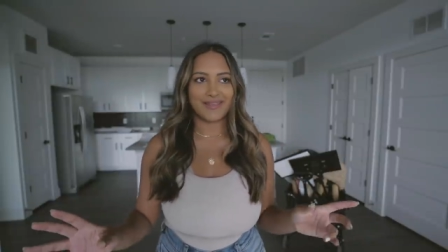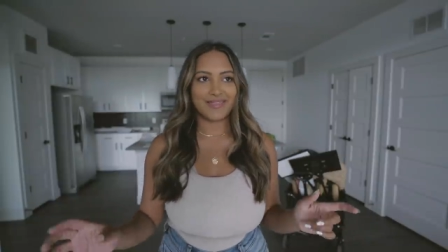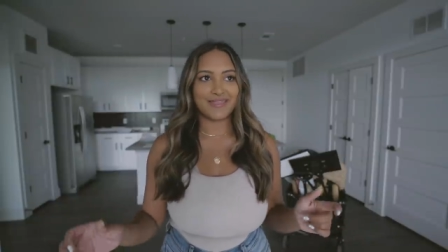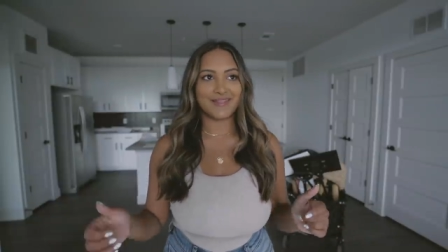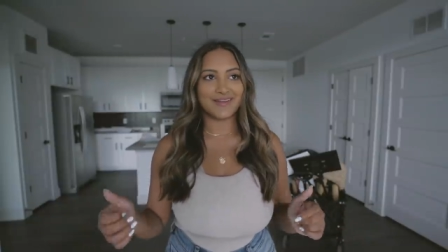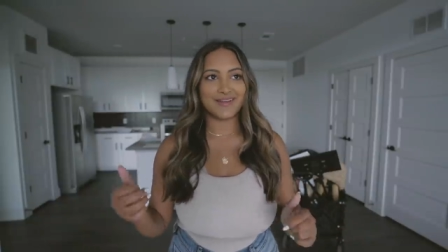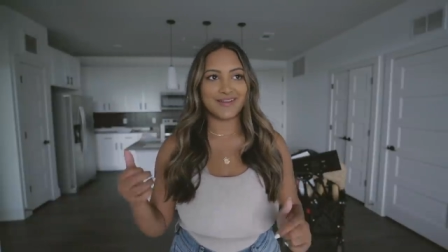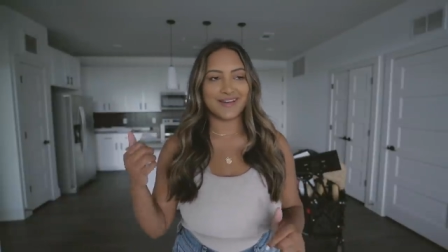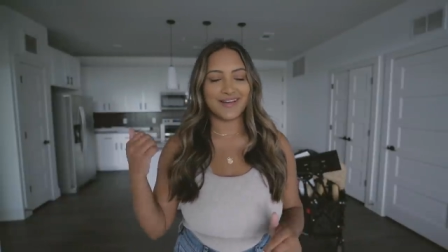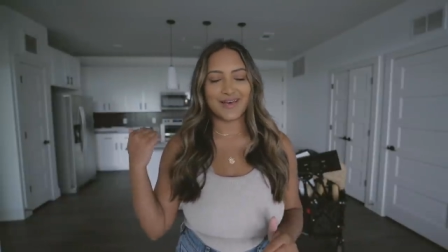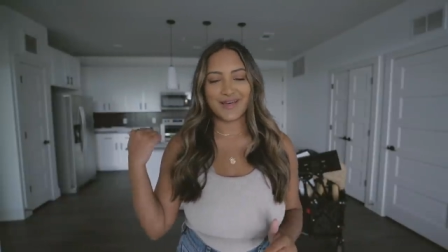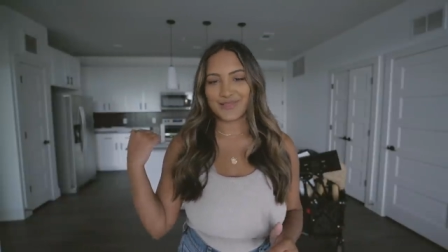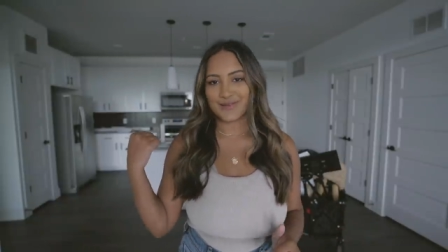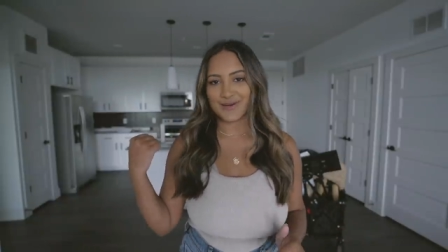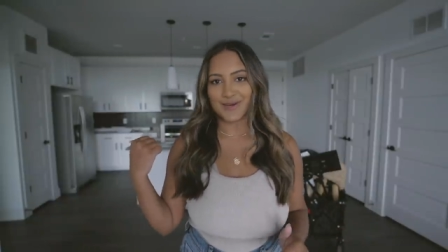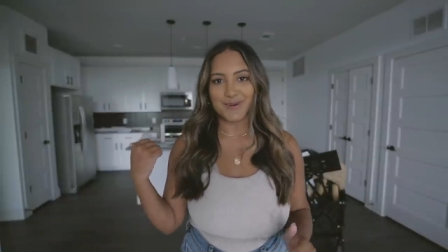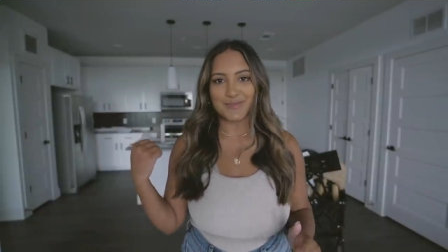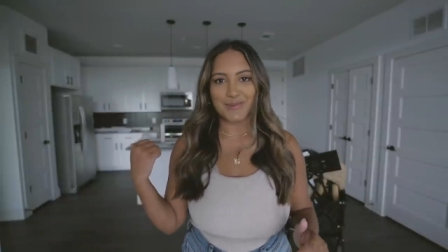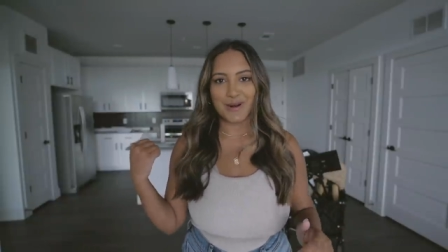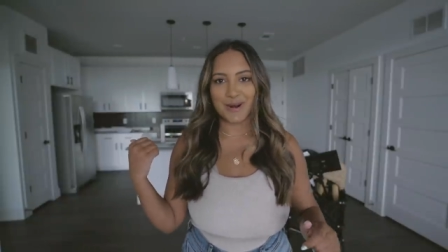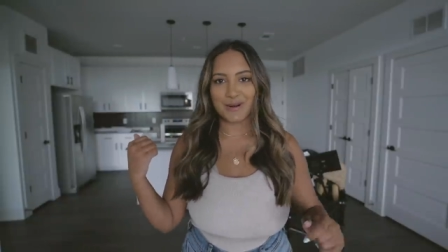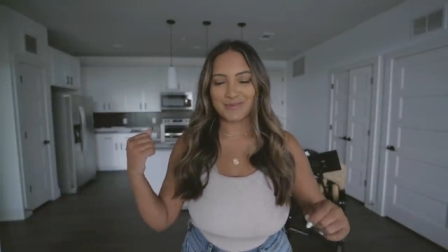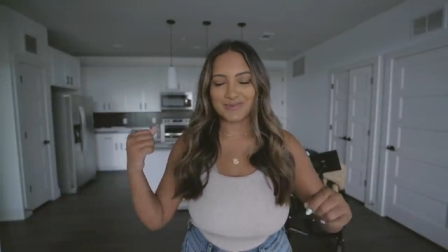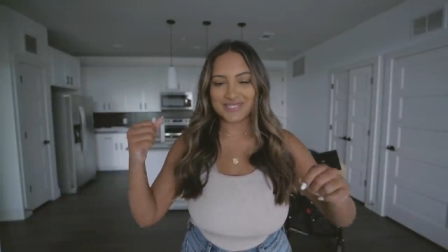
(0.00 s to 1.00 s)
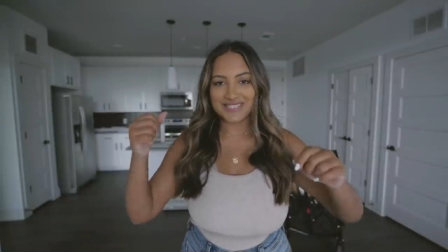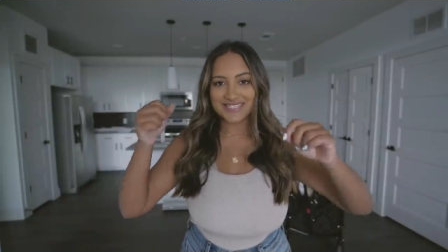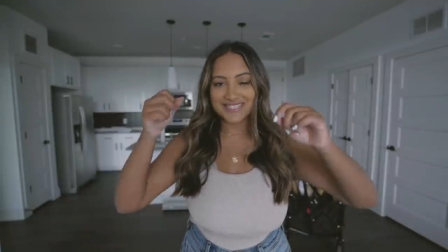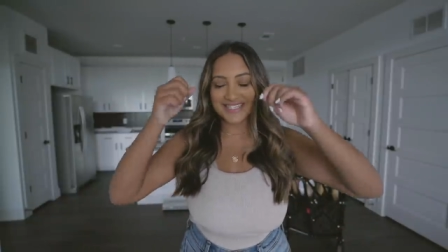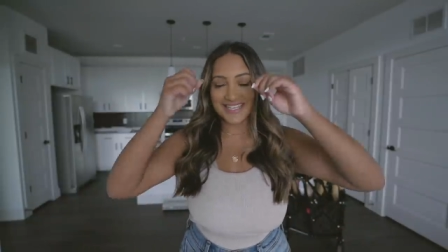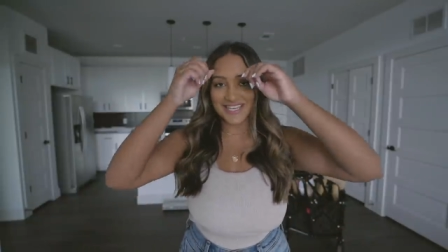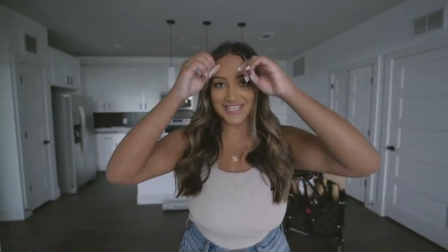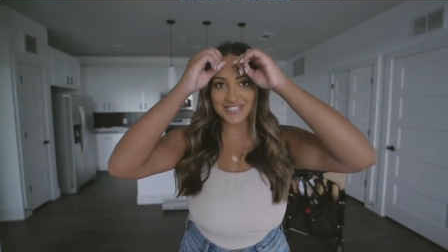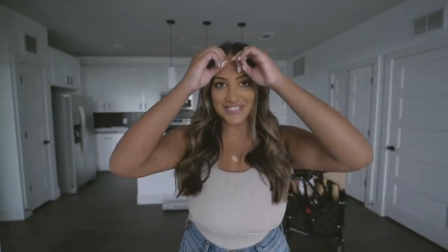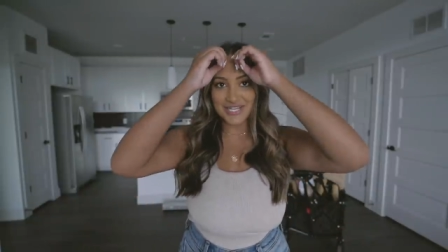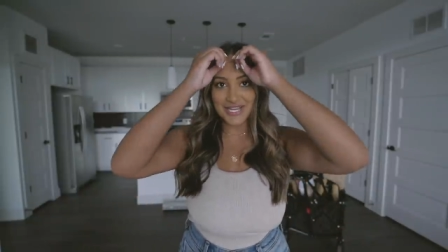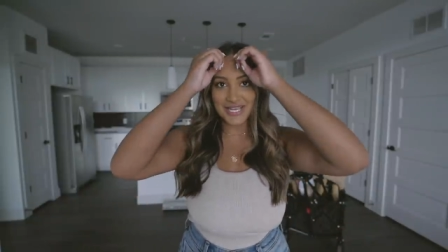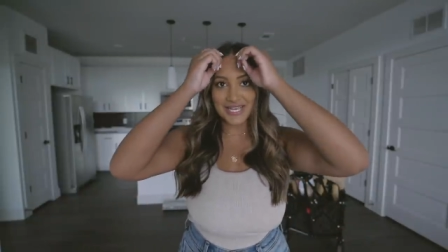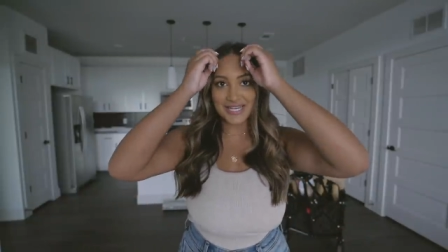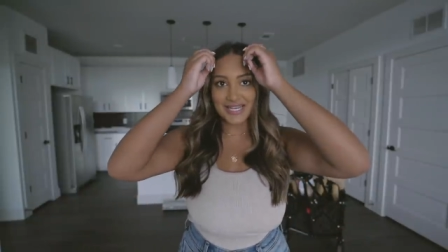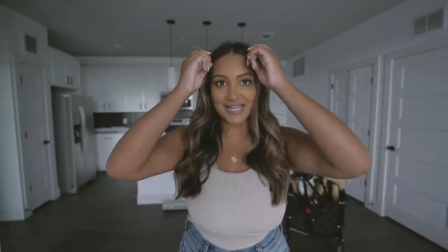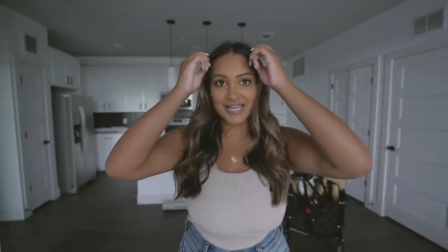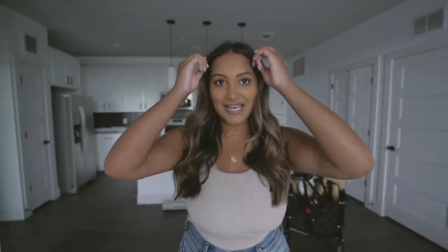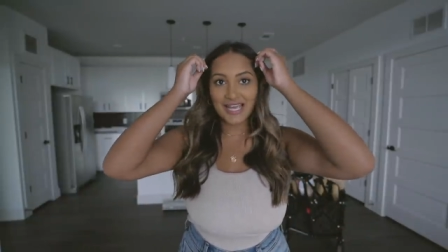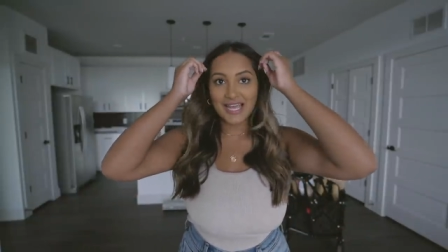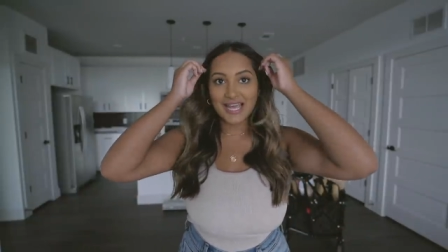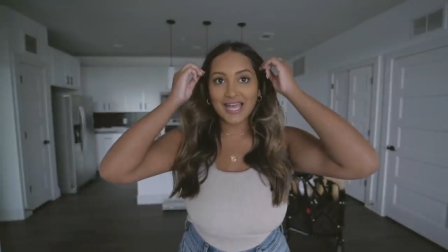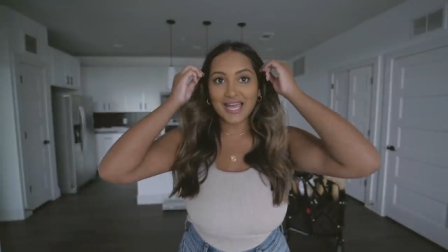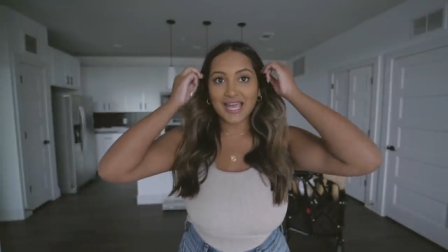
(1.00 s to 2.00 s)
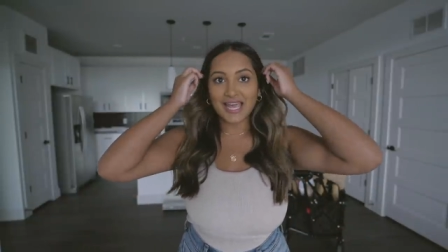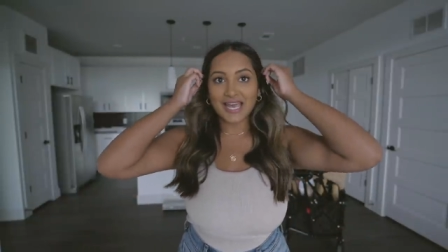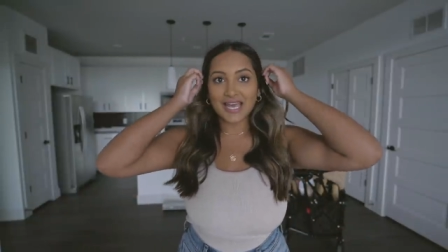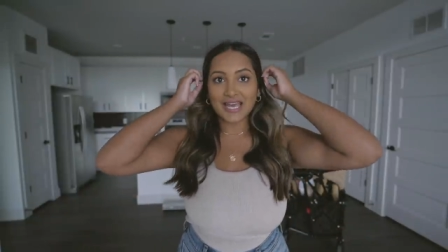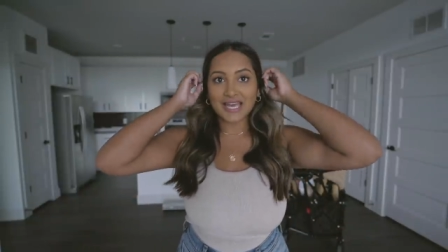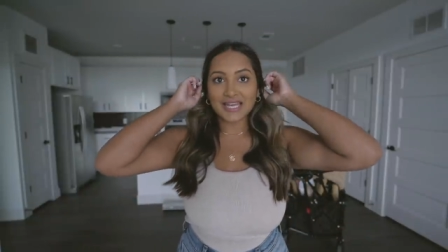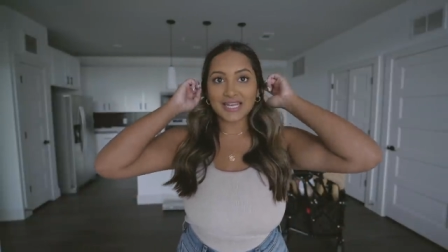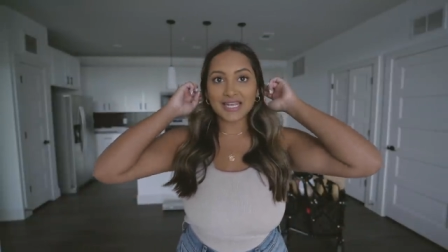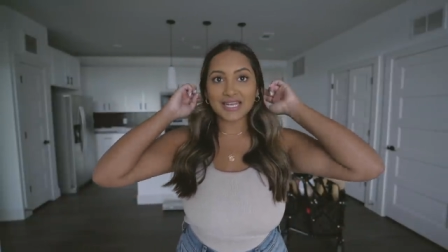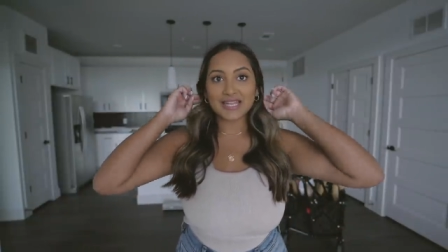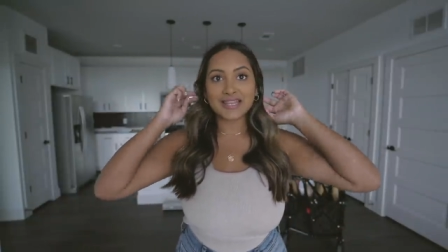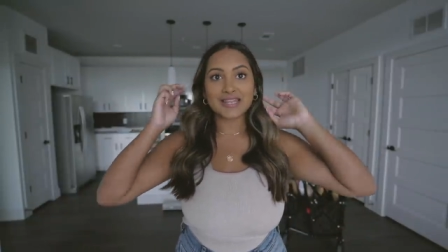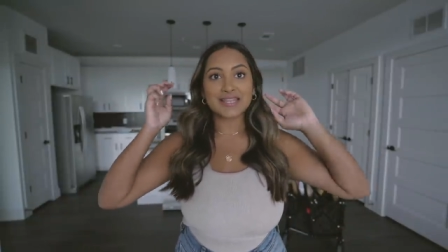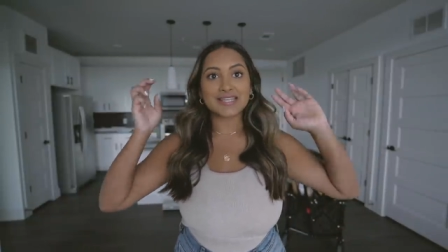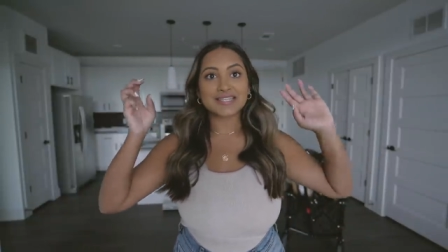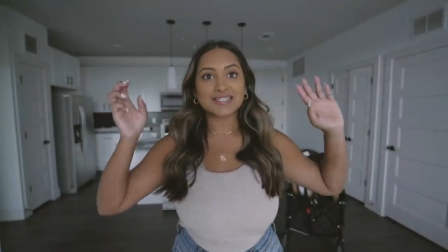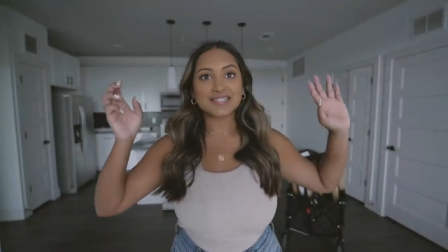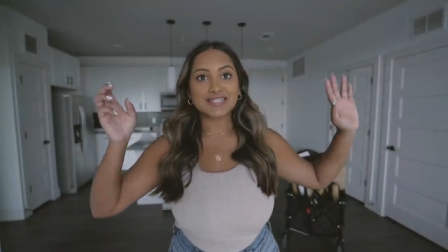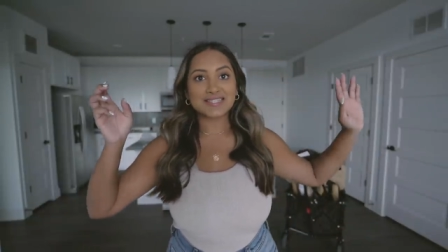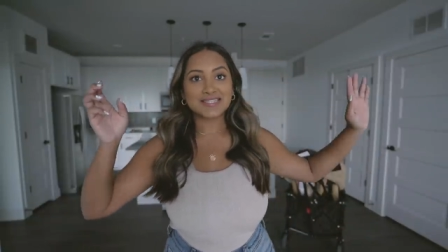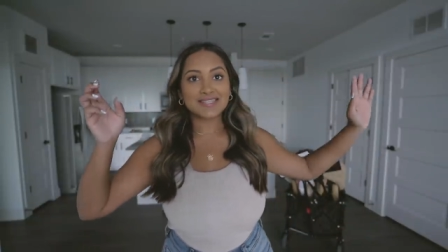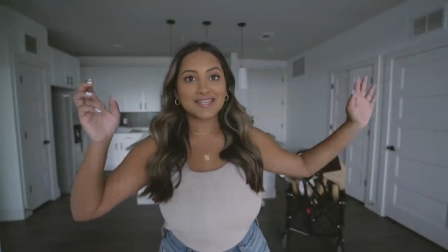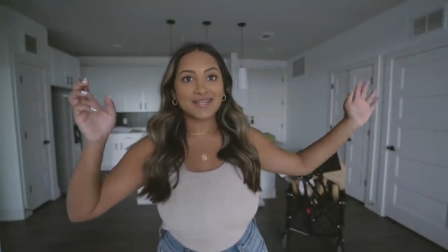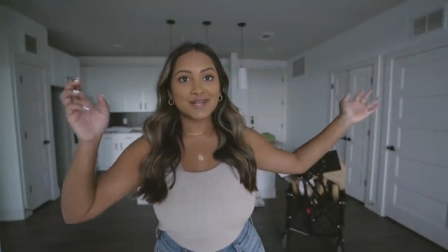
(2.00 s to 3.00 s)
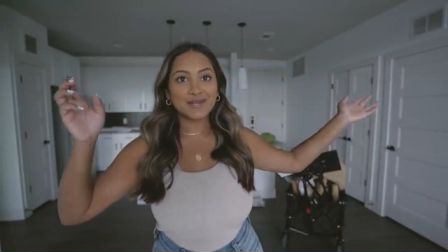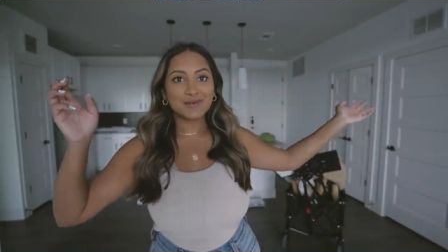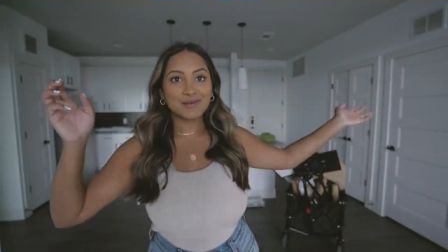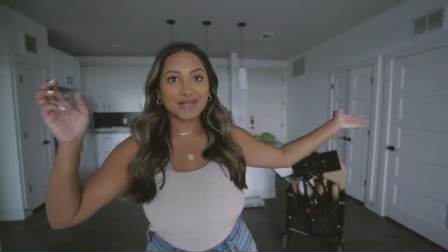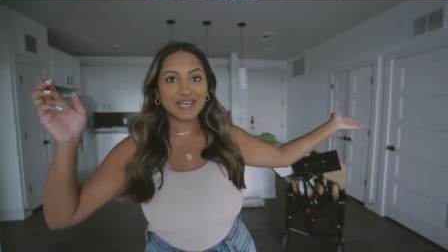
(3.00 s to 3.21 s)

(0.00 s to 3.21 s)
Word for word: the other apartment's kitchen, and this is the new